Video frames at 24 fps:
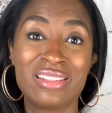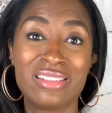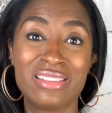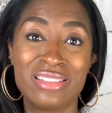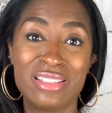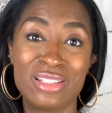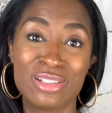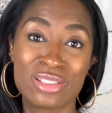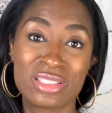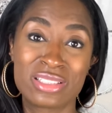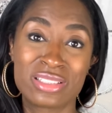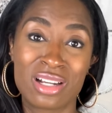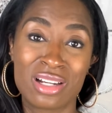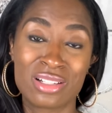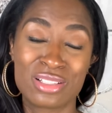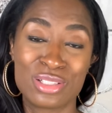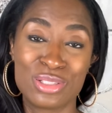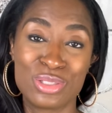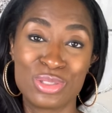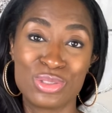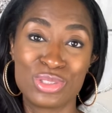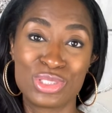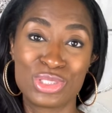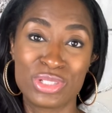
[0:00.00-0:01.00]
you'll start to
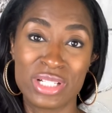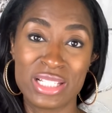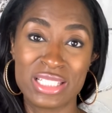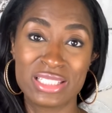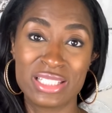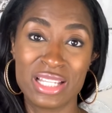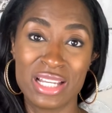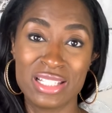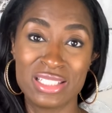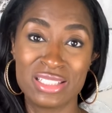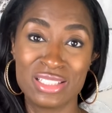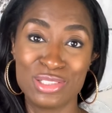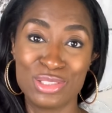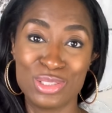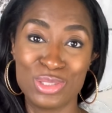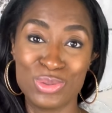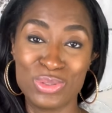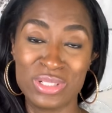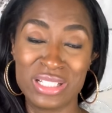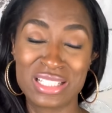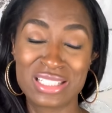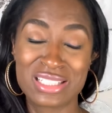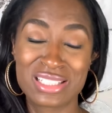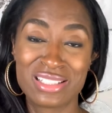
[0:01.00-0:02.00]
do stress tests in two
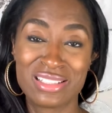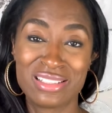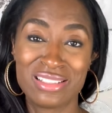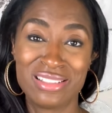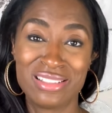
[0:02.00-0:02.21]
weeks